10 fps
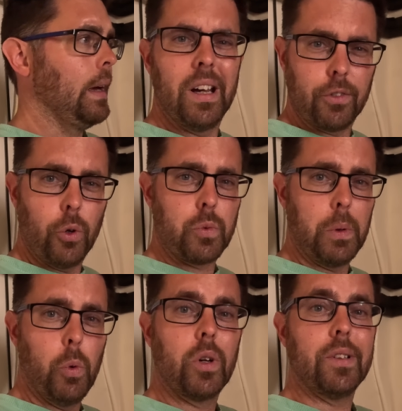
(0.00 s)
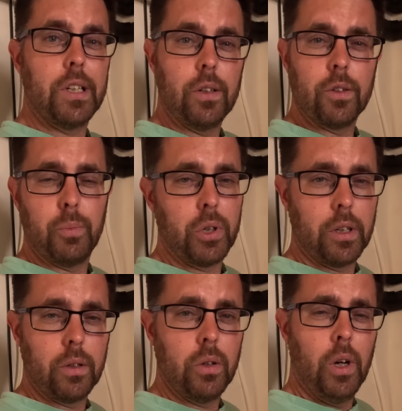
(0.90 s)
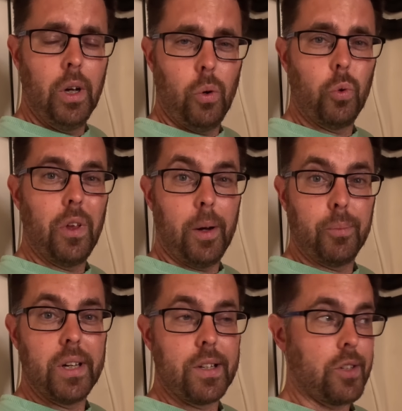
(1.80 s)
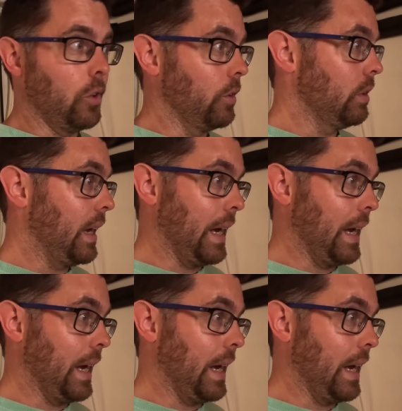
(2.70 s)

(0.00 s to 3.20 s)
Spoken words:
And of course, we will continue to bring you all the updates on